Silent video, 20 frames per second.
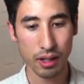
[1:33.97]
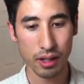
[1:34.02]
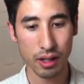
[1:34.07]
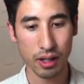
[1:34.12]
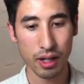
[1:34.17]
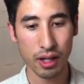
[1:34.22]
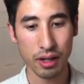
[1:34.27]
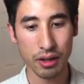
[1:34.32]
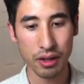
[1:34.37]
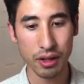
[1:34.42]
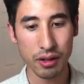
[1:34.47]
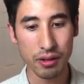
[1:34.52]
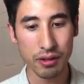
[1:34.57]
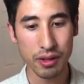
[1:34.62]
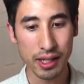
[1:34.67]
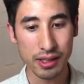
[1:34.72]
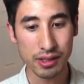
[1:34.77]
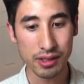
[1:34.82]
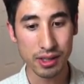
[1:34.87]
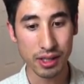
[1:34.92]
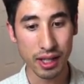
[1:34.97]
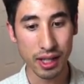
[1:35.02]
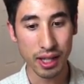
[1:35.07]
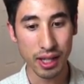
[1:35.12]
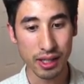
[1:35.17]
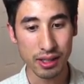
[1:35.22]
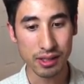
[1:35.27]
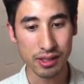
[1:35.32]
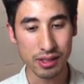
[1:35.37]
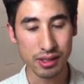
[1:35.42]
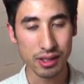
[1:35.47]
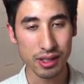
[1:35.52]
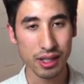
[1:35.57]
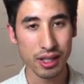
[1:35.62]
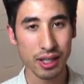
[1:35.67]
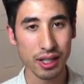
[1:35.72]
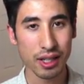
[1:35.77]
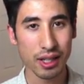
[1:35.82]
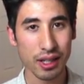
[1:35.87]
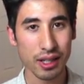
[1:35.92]
although that's the case,
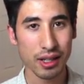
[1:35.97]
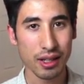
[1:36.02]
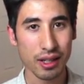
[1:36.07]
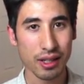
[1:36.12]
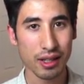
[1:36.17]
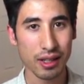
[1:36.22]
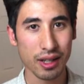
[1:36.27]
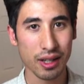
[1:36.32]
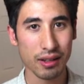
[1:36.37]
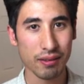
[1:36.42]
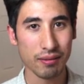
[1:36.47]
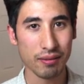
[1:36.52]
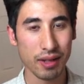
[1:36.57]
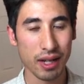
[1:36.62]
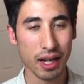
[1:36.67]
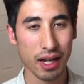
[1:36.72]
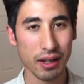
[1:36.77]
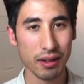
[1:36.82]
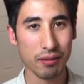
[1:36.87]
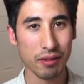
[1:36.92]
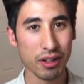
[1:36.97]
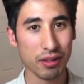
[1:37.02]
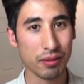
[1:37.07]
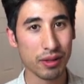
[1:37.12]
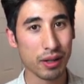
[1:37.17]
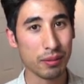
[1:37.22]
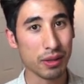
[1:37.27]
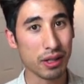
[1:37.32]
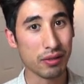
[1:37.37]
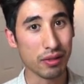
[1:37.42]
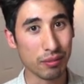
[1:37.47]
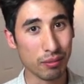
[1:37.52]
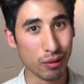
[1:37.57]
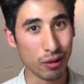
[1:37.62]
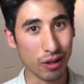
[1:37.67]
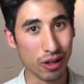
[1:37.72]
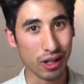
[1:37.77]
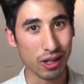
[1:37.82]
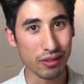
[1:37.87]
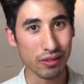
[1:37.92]
it would have been up even
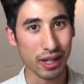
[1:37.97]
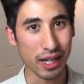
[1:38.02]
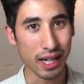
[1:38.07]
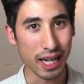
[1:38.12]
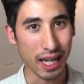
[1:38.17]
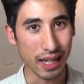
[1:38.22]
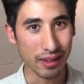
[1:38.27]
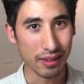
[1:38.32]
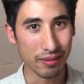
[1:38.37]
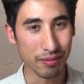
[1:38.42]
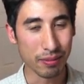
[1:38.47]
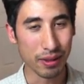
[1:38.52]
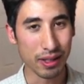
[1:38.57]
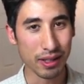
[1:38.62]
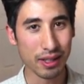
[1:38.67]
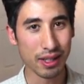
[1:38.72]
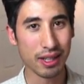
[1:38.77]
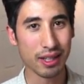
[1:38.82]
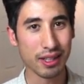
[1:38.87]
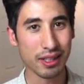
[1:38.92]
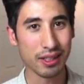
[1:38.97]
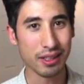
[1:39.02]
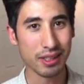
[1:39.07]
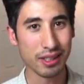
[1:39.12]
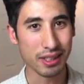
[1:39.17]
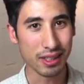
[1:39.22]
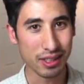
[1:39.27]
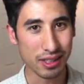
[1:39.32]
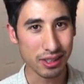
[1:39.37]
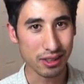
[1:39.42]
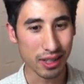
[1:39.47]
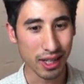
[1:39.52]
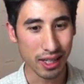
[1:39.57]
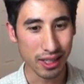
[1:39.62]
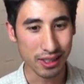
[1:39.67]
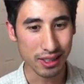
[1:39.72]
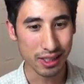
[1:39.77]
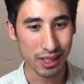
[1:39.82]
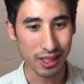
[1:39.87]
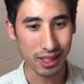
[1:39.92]
more if I hadn't been using this
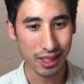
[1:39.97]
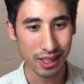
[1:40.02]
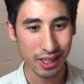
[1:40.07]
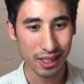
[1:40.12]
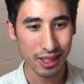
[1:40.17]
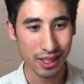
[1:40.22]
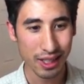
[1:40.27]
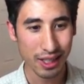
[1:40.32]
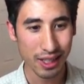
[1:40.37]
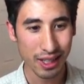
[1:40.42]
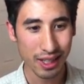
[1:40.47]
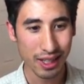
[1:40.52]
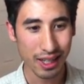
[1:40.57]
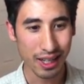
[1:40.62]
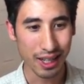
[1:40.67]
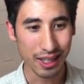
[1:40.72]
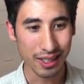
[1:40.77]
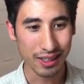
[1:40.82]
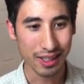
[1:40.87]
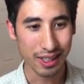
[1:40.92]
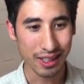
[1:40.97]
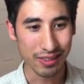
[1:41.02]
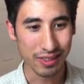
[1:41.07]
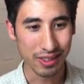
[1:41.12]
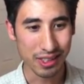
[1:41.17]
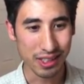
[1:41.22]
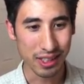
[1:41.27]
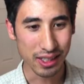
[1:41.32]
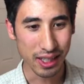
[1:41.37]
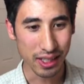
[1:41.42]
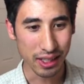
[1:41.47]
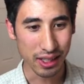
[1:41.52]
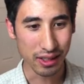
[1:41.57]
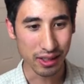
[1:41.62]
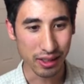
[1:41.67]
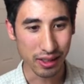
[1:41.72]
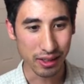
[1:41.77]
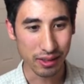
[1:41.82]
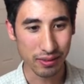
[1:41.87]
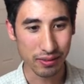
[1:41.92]
strategy. You can even see that
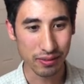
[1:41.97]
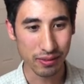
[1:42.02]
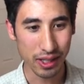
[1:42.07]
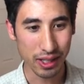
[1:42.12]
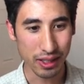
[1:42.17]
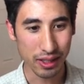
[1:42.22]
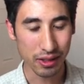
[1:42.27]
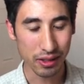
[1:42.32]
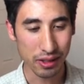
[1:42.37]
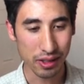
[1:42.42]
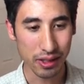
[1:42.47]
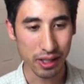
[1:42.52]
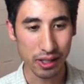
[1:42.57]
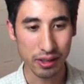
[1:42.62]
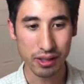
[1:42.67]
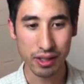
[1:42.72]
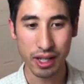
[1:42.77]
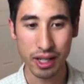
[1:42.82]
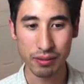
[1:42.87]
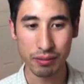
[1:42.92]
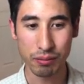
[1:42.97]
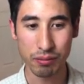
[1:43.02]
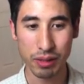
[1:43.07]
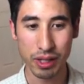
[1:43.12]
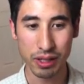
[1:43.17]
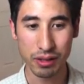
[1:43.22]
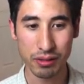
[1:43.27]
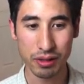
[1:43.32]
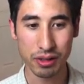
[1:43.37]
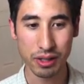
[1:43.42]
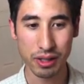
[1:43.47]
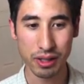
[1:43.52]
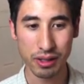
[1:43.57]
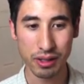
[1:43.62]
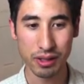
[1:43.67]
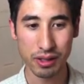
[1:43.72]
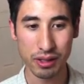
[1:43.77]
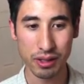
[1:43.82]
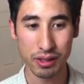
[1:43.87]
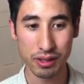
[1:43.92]
here. My year-to-date time weighted return
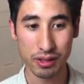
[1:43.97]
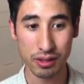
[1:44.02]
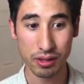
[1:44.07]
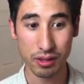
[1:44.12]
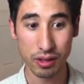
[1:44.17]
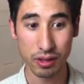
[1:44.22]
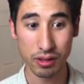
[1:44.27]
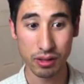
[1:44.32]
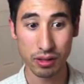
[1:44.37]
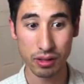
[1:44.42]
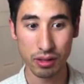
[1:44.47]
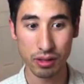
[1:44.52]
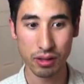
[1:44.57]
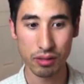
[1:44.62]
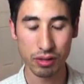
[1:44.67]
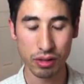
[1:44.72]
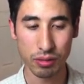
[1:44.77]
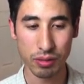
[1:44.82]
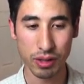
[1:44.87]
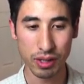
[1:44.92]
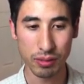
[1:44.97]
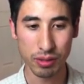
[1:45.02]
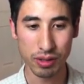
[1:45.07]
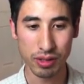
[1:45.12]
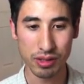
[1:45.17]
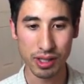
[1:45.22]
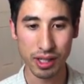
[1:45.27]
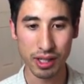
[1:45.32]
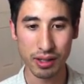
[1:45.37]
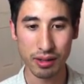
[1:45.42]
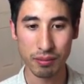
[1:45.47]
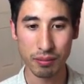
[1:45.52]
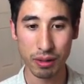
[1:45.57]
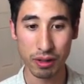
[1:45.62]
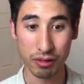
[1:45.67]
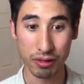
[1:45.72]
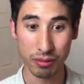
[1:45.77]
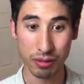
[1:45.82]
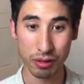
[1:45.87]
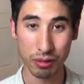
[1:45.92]
over 20%, but it would have
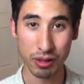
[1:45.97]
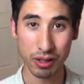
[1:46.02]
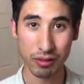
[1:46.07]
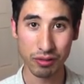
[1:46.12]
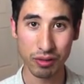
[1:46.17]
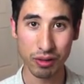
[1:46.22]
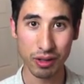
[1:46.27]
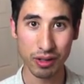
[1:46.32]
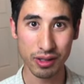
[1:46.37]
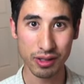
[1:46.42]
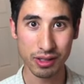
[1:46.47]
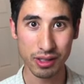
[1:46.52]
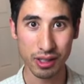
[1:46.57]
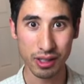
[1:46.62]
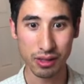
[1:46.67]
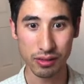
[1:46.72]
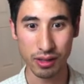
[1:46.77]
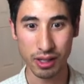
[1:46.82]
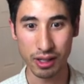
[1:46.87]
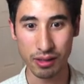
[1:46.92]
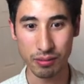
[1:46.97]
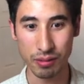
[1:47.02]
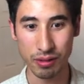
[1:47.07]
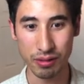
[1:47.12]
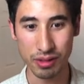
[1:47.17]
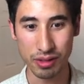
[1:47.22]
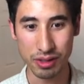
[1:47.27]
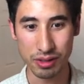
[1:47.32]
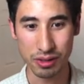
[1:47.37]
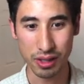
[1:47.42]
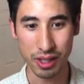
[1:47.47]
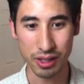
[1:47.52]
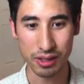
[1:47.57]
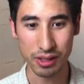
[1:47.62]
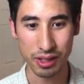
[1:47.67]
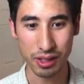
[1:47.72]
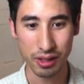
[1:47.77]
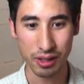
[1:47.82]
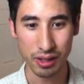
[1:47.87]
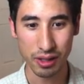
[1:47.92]
been 24 this year if it hadn't been for the strategy.
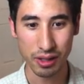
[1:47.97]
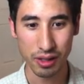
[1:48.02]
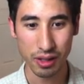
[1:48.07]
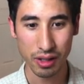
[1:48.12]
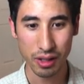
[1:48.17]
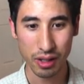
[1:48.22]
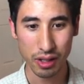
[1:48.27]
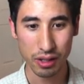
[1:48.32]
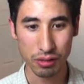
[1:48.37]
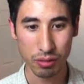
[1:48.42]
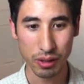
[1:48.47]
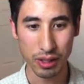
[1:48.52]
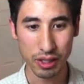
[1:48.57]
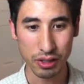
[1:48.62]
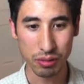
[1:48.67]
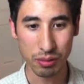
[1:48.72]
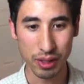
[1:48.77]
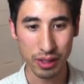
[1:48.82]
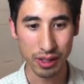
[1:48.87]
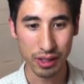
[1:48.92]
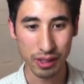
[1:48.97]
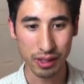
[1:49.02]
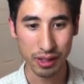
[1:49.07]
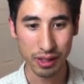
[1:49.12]
2020,